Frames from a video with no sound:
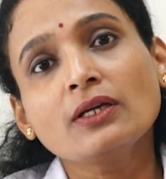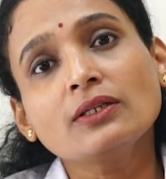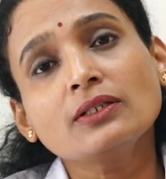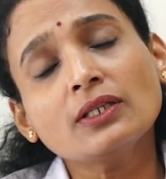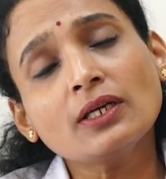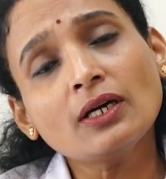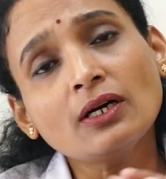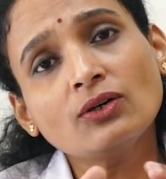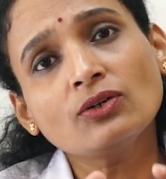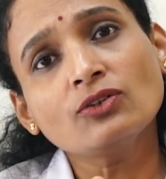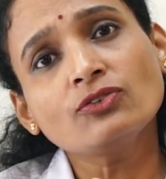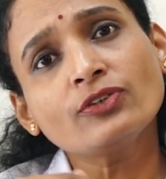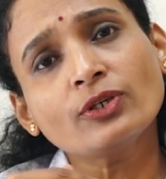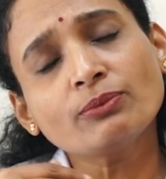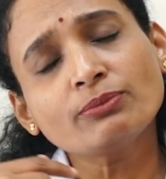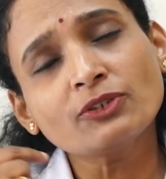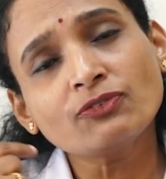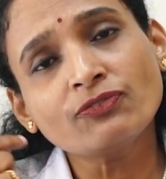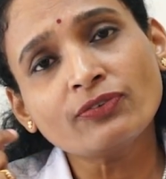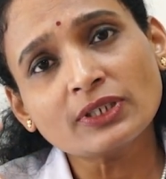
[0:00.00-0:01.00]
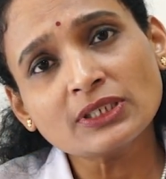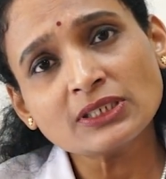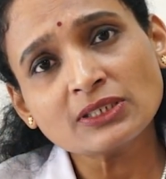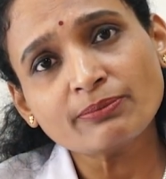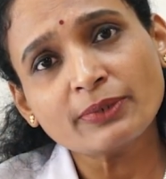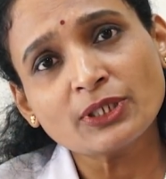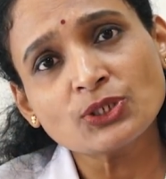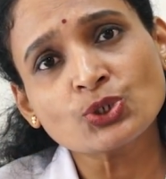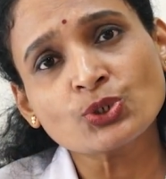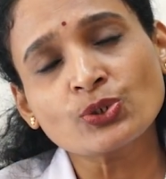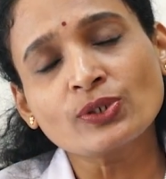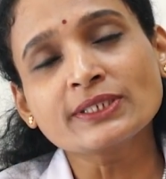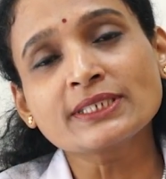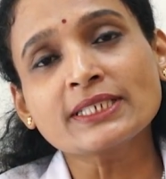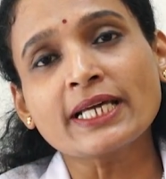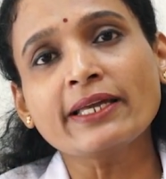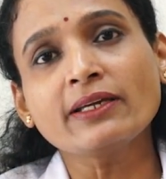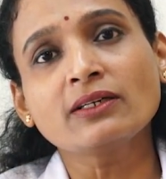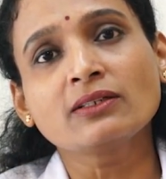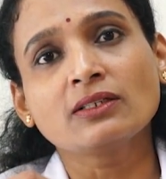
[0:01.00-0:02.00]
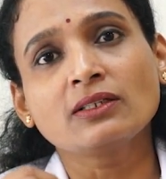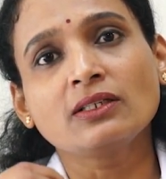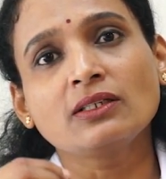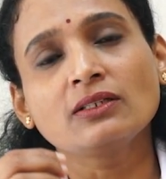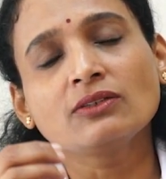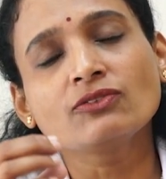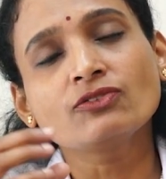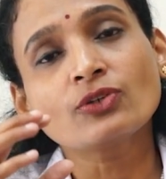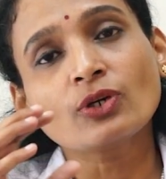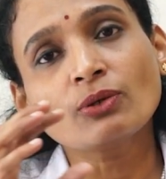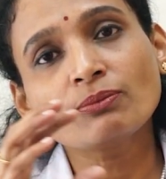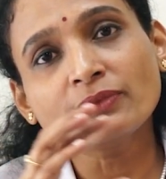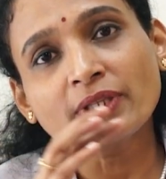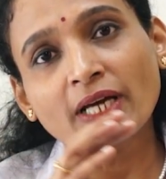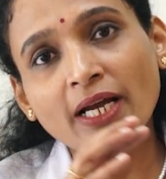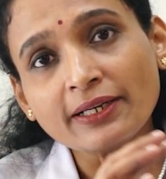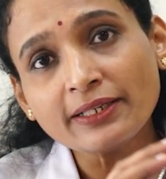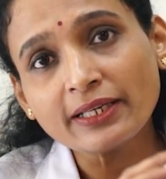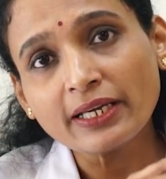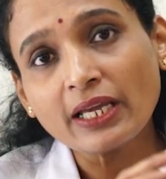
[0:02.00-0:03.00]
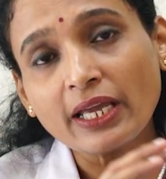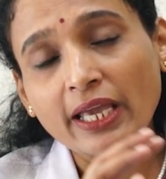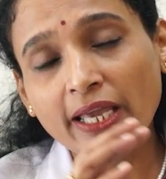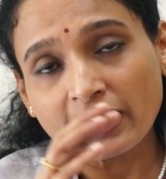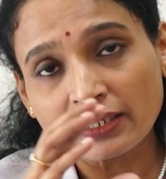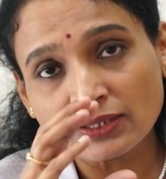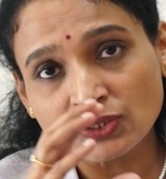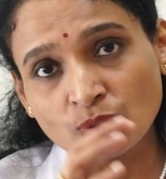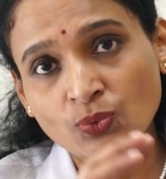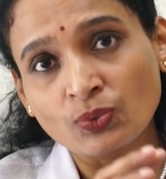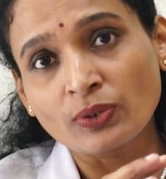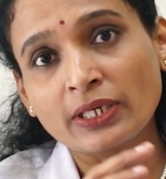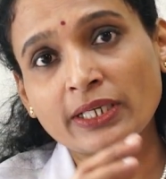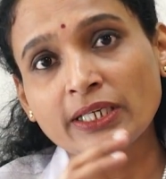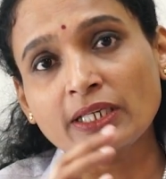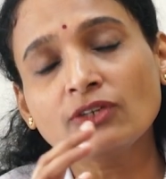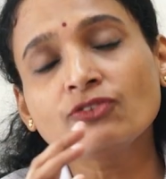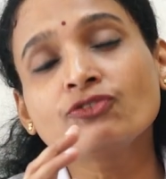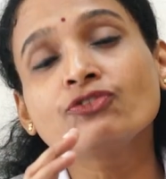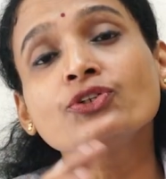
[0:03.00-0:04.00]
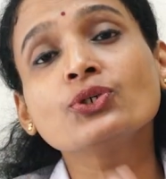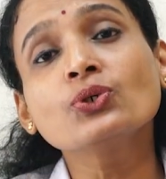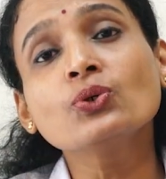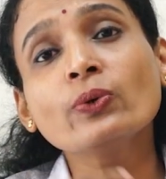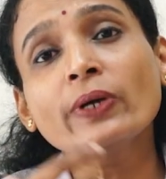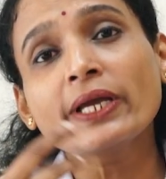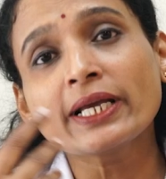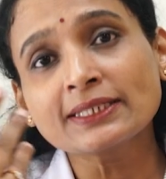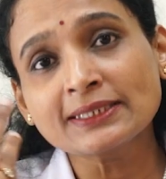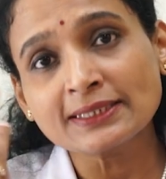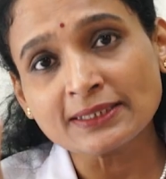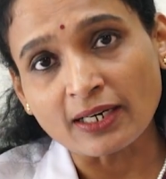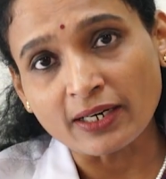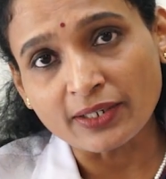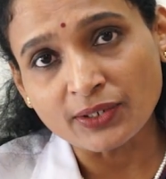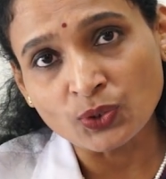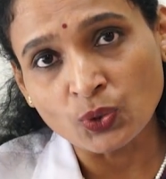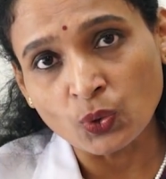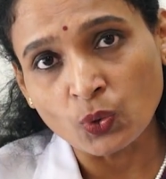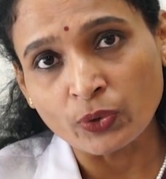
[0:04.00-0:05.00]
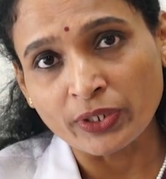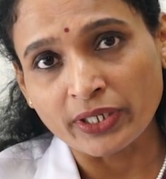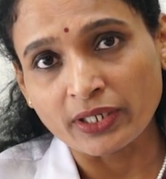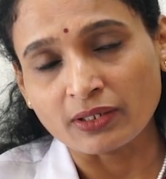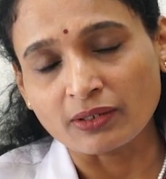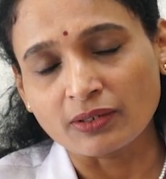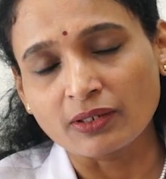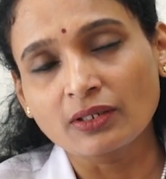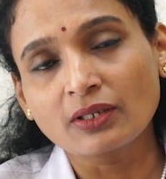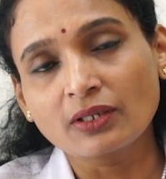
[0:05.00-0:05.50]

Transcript: Now, from the first menstrual cycle, from that eggs only, few eggs start growing.